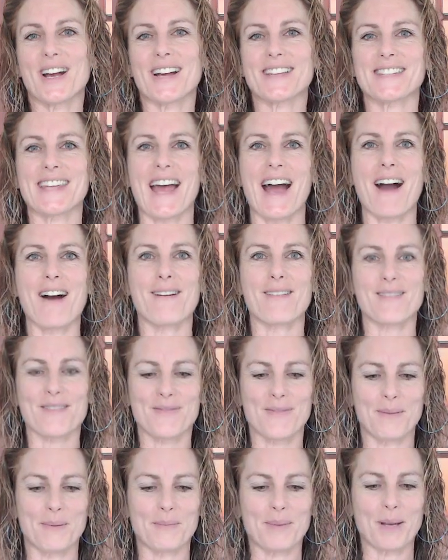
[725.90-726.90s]
hours out
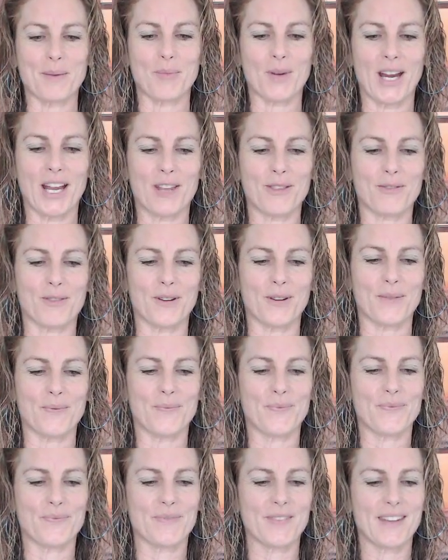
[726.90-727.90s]
from a big breakthrough.
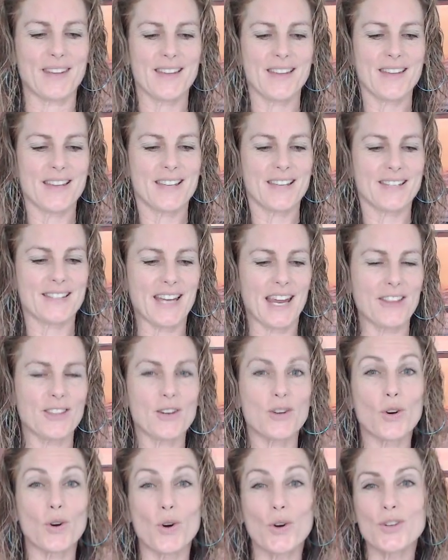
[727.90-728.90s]
Stay the
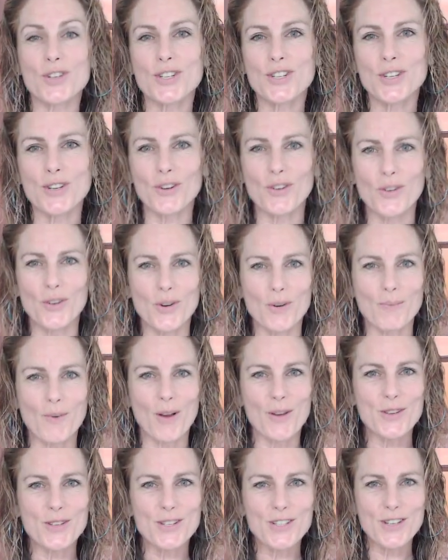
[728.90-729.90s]
course,
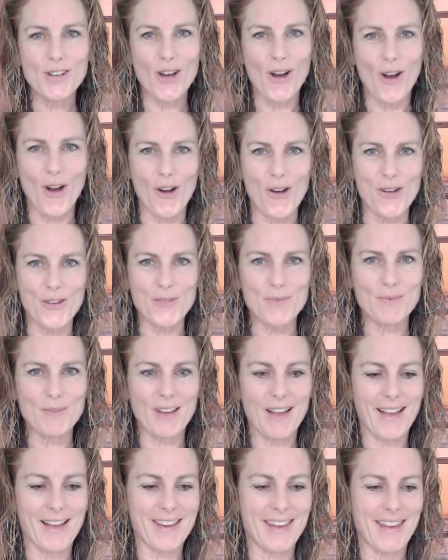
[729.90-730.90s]
almost home
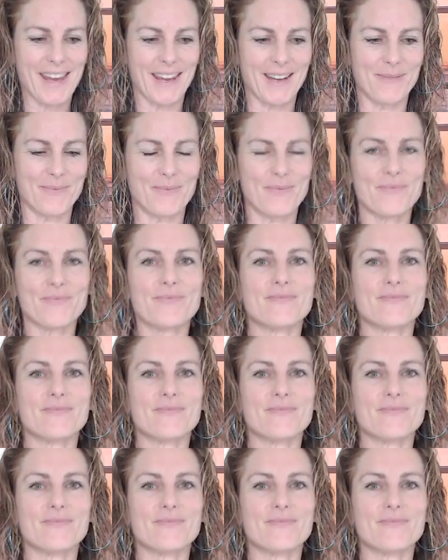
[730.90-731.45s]
again.